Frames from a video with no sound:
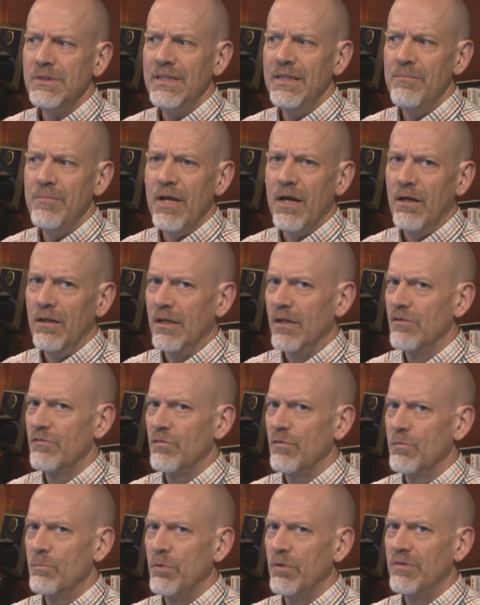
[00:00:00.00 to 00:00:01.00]
email
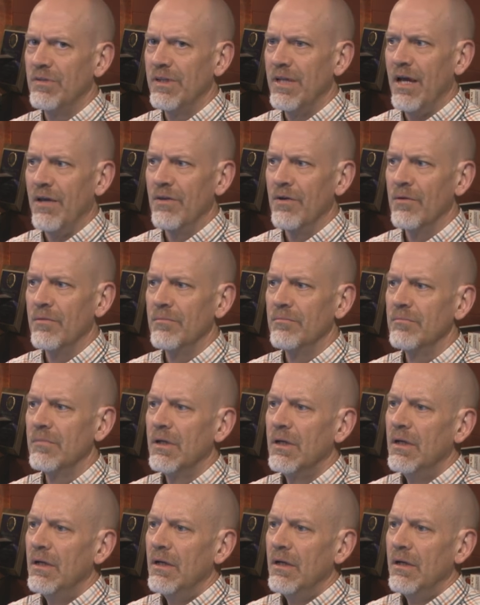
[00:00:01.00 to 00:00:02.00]
list was put together
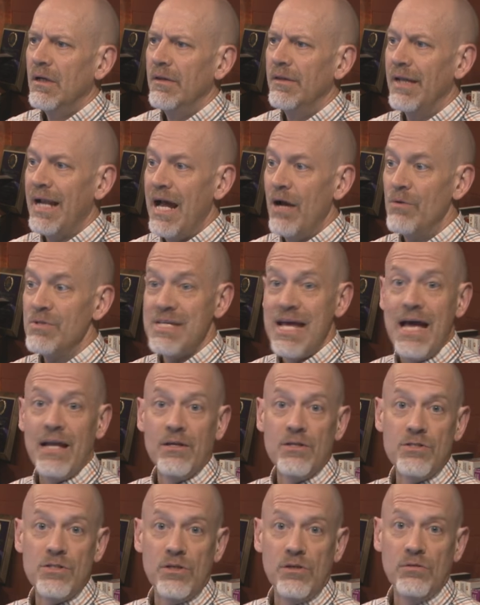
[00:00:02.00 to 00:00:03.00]
that I was
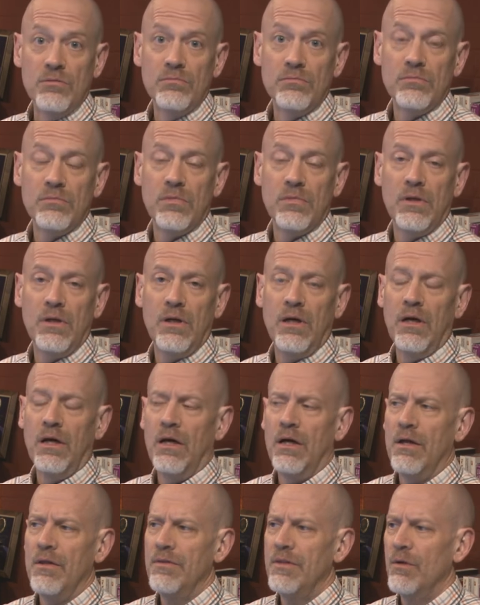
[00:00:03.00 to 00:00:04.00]
added to
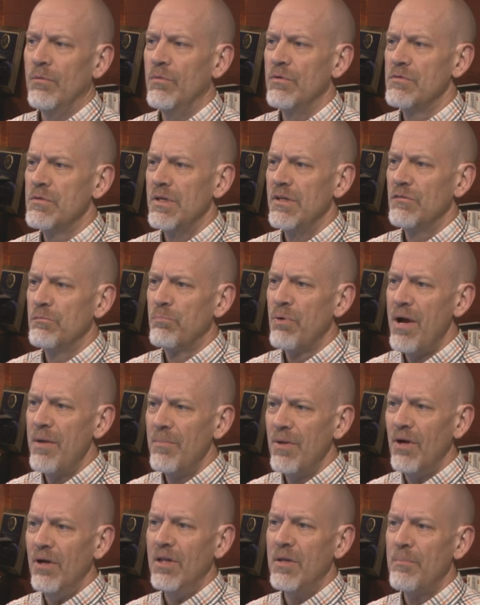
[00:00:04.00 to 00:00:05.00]
uh, that was is
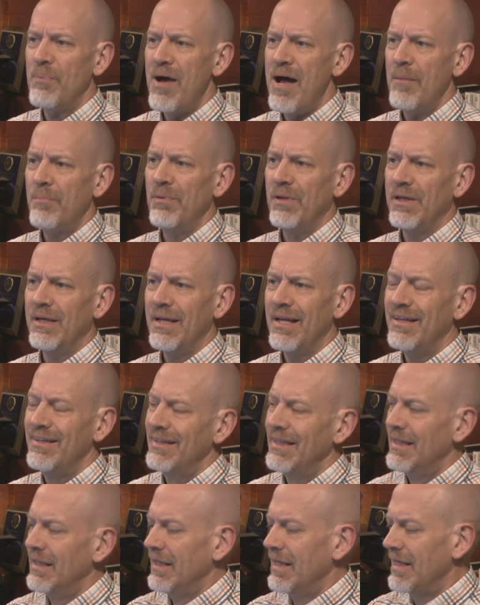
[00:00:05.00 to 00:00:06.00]
primarily populated.
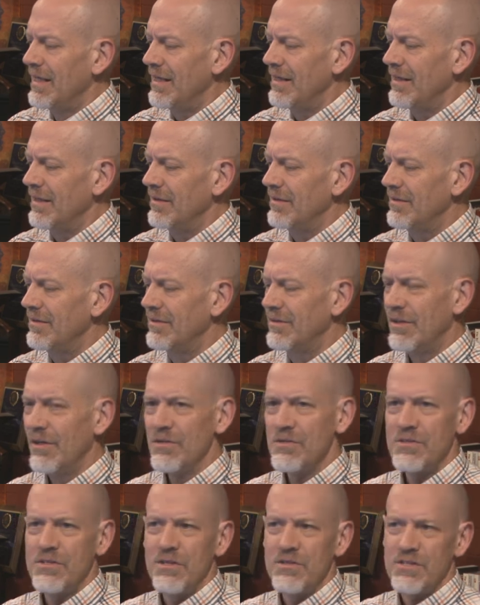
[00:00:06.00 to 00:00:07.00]

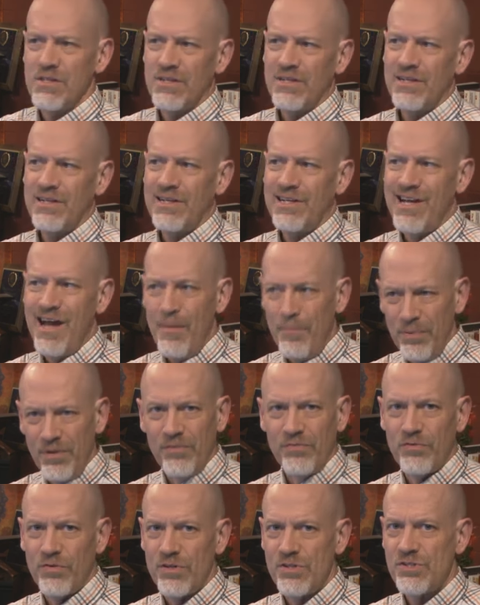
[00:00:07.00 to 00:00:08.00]
There's there's a couple
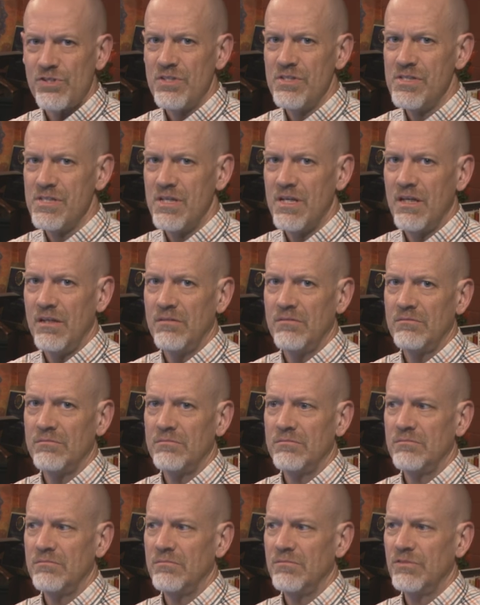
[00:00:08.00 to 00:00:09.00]
of Christians in it.
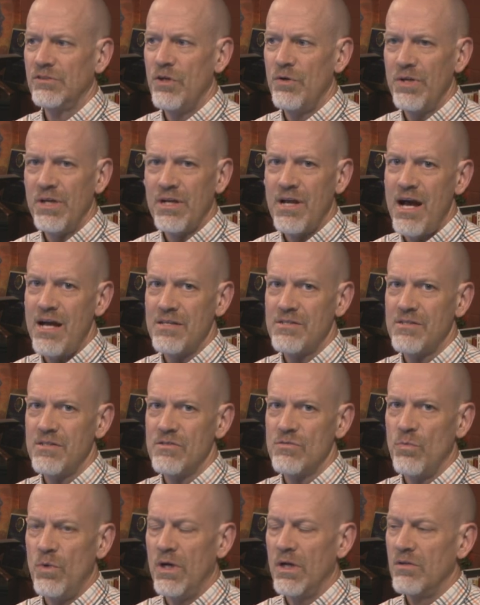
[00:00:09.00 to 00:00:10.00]
Tony Costa
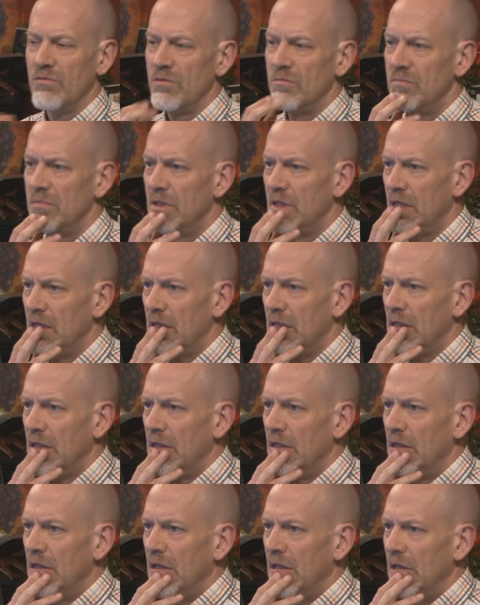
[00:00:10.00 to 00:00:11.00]
is one of them.
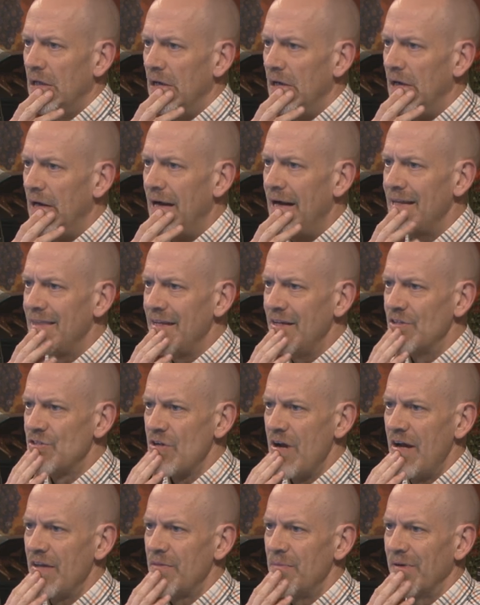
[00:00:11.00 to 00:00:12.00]
Uh, I think
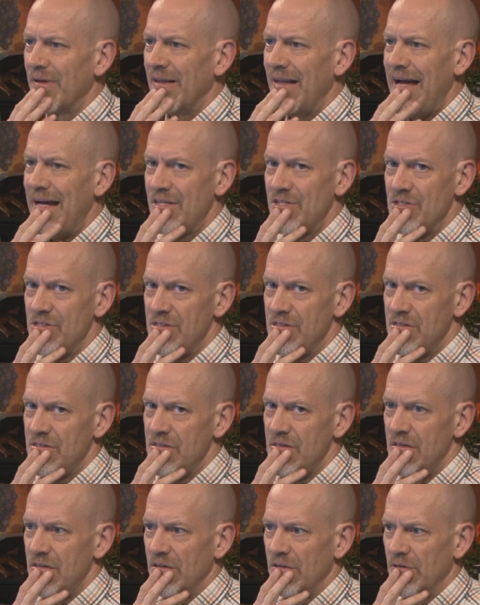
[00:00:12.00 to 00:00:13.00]
Jonathan McLatchie's
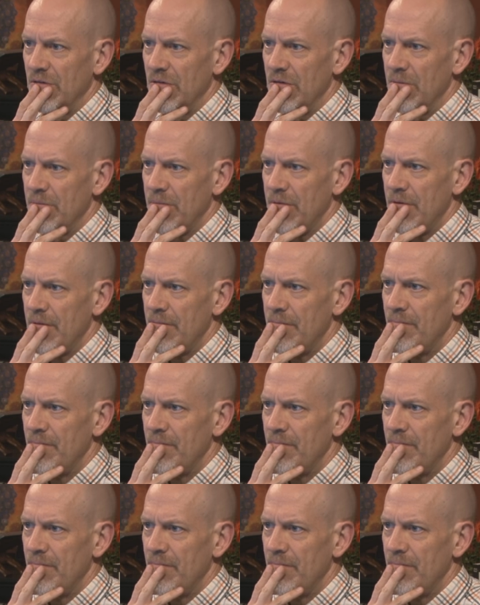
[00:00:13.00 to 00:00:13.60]
in the group,